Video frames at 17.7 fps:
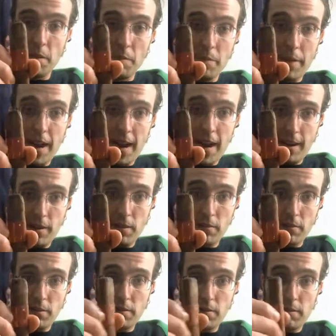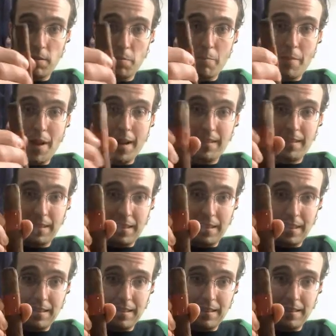tobacco. This is a
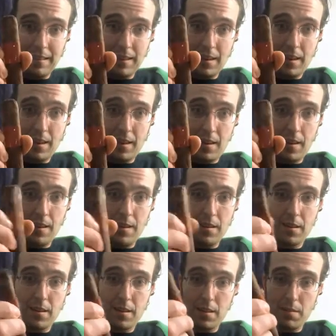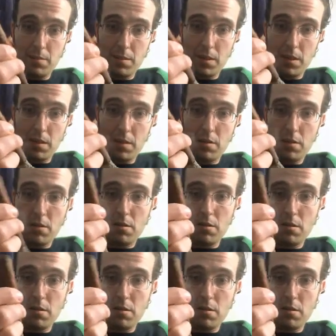Mexican cigar. I mean,